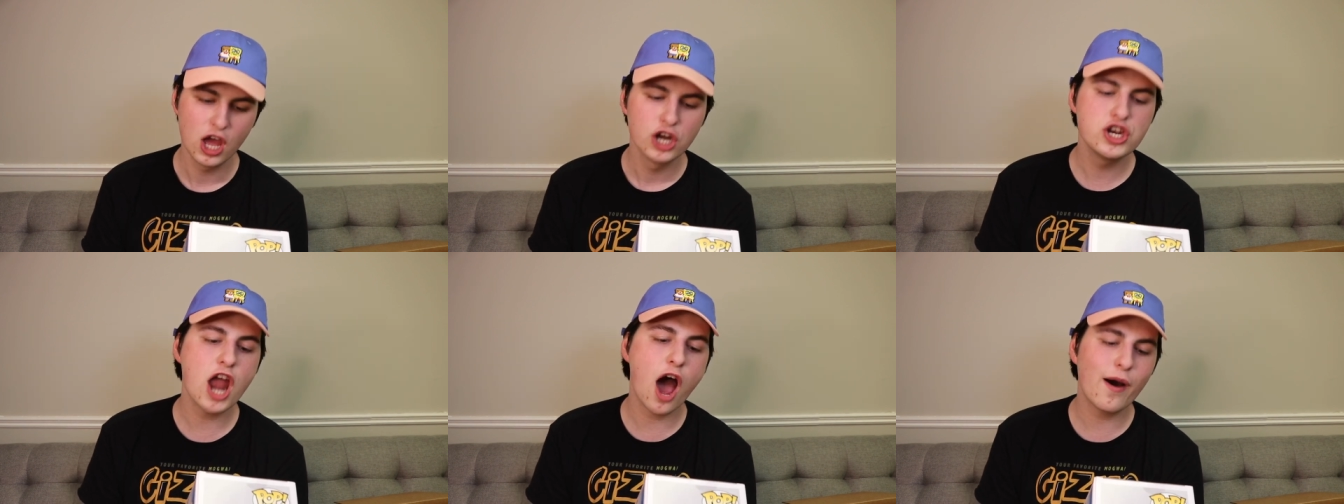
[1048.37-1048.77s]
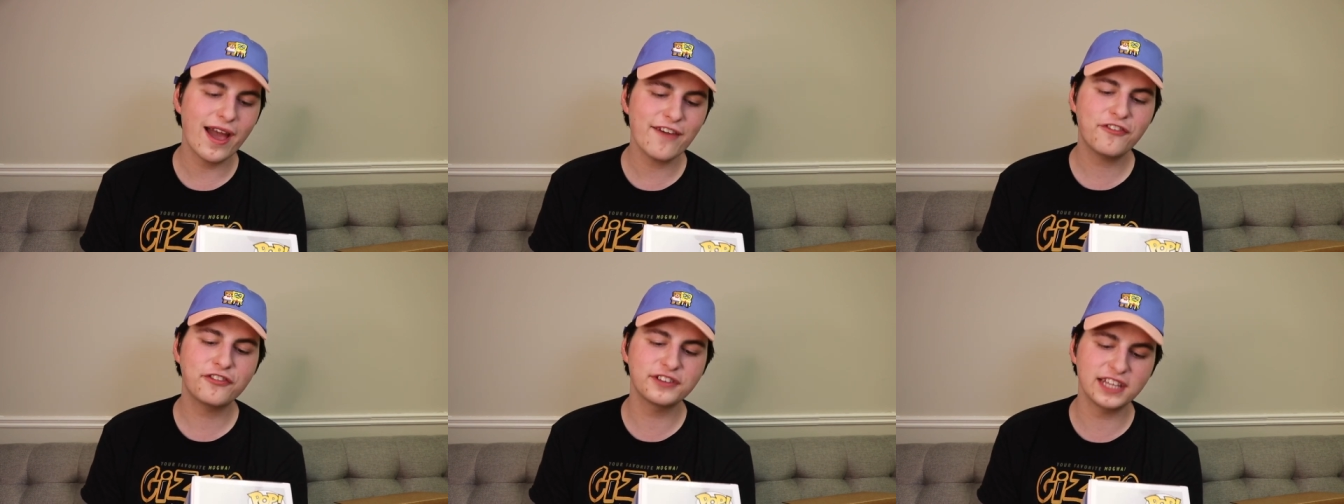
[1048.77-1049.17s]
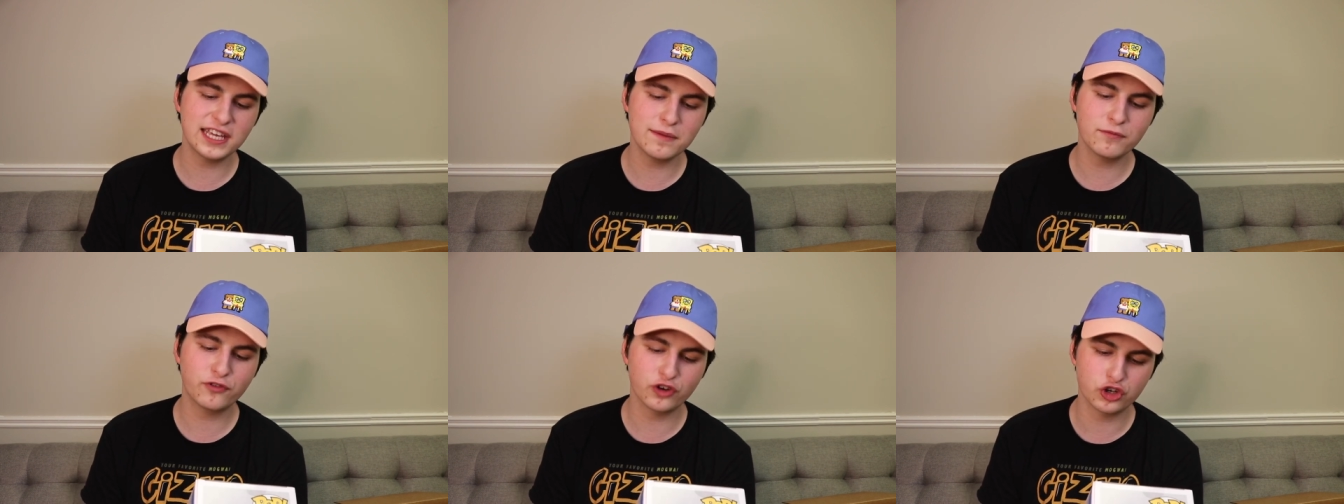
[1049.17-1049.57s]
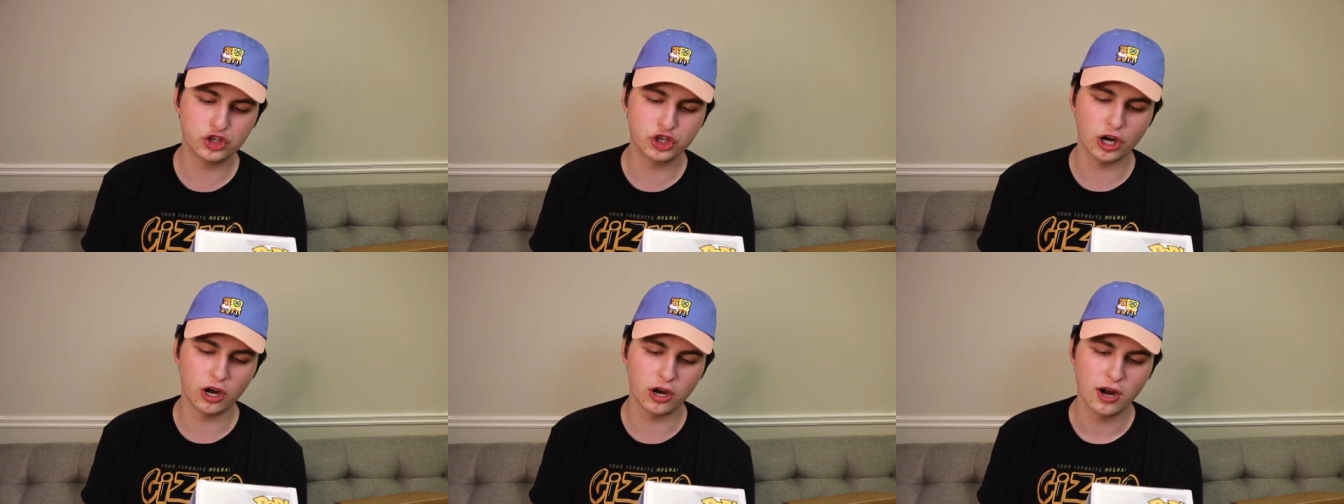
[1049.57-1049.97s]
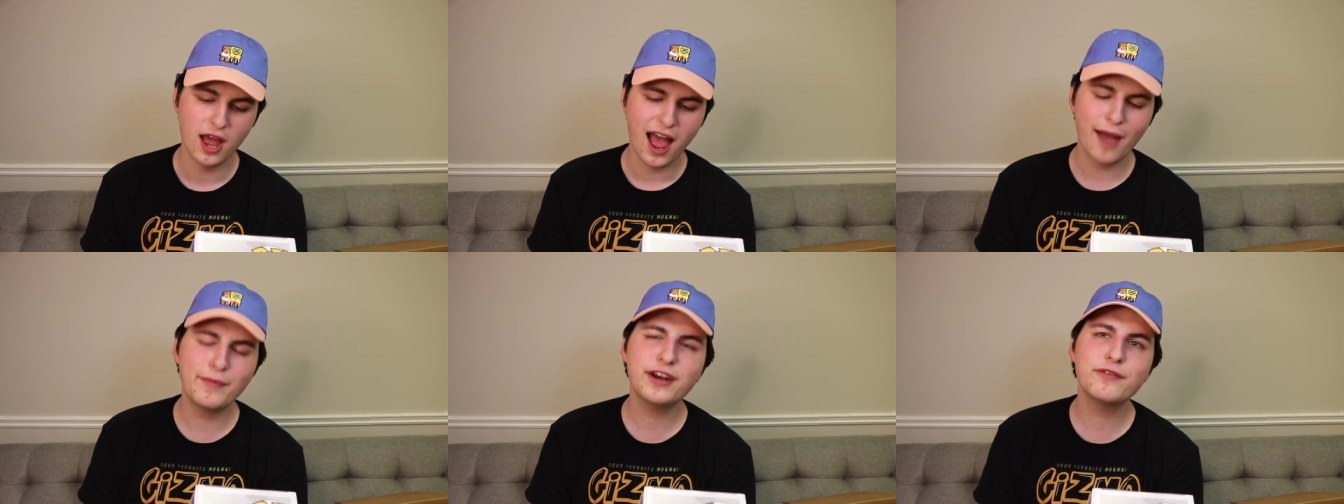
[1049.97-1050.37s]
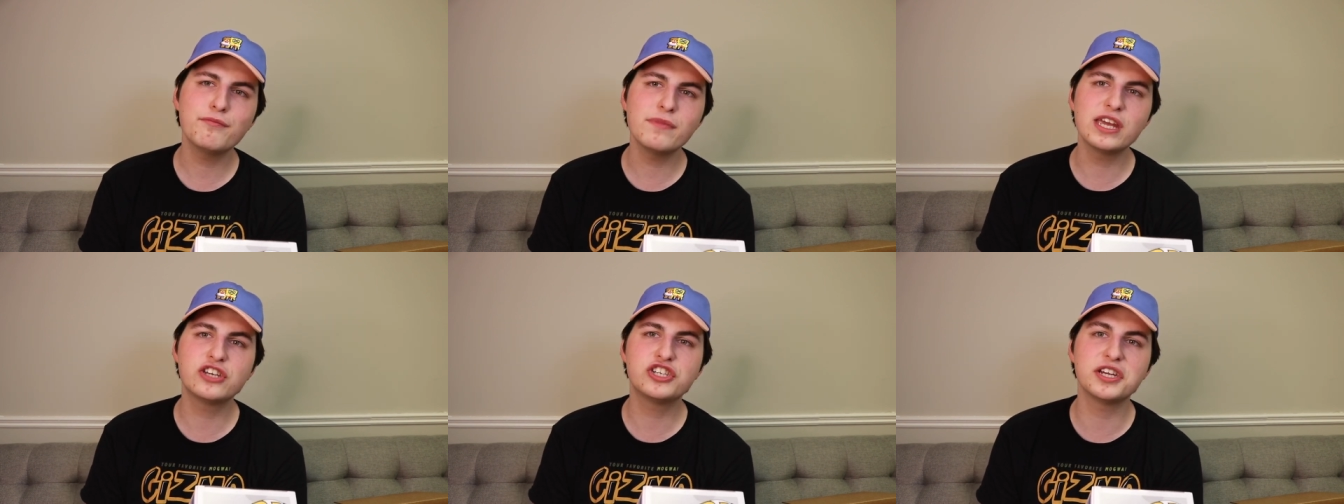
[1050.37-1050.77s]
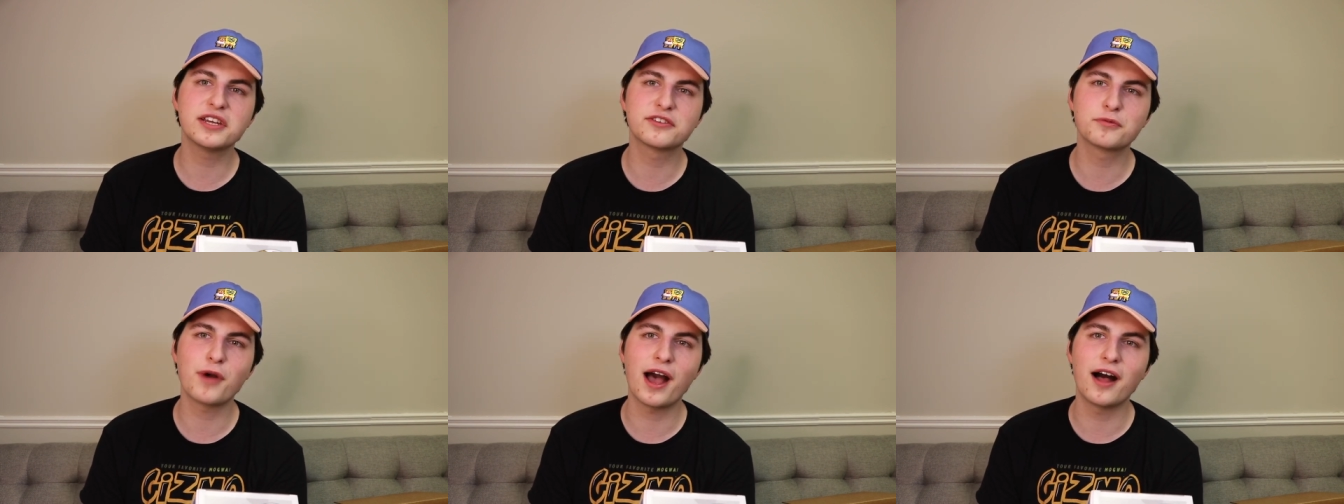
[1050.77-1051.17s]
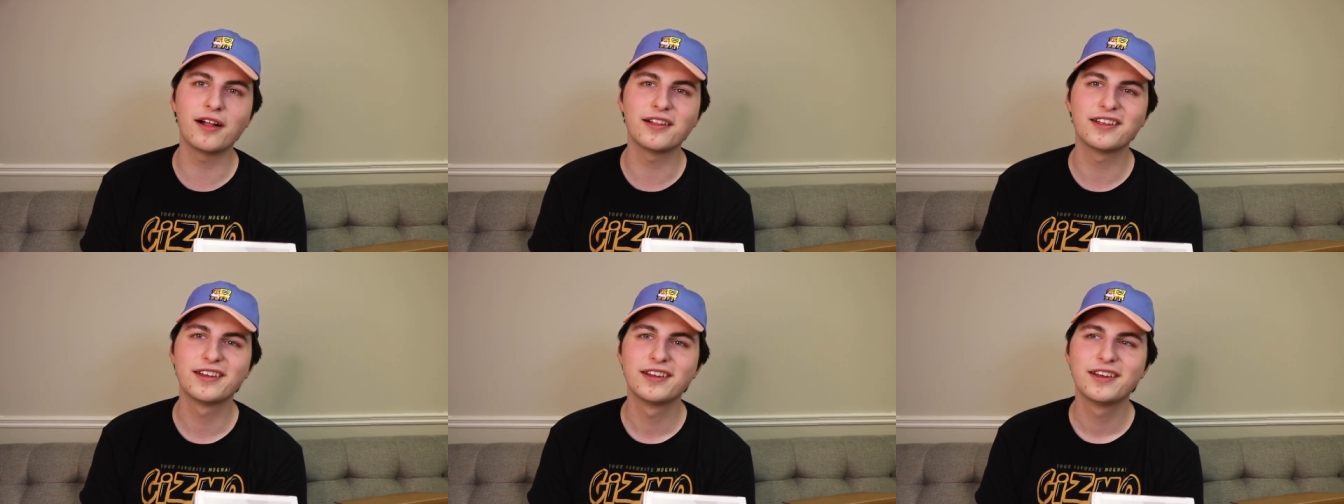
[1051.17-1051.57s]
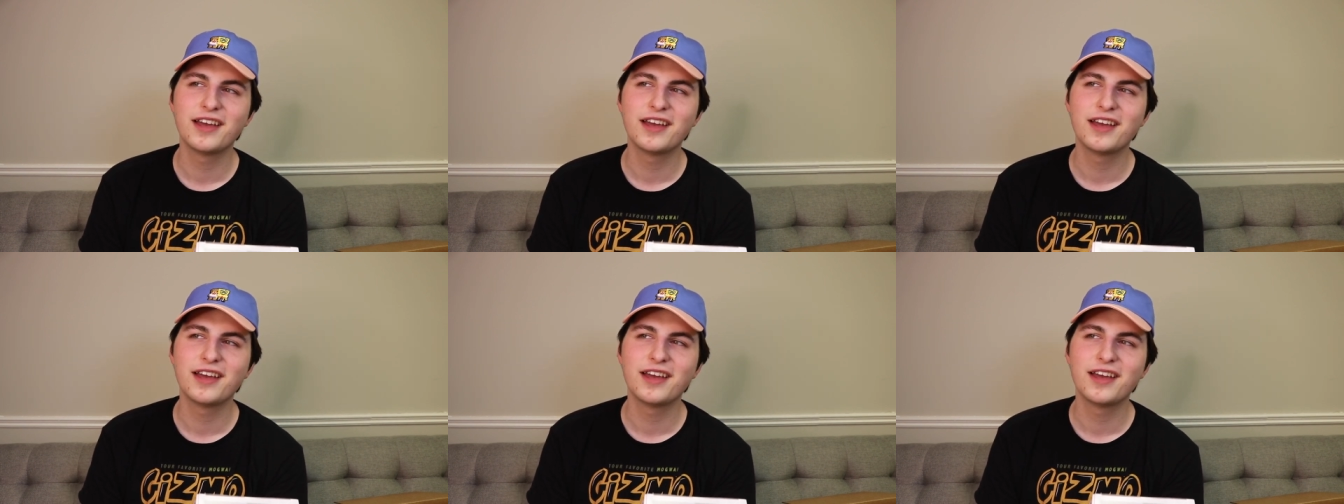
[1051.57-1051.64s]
No, I have Fleam for sure. I might have Michi as well.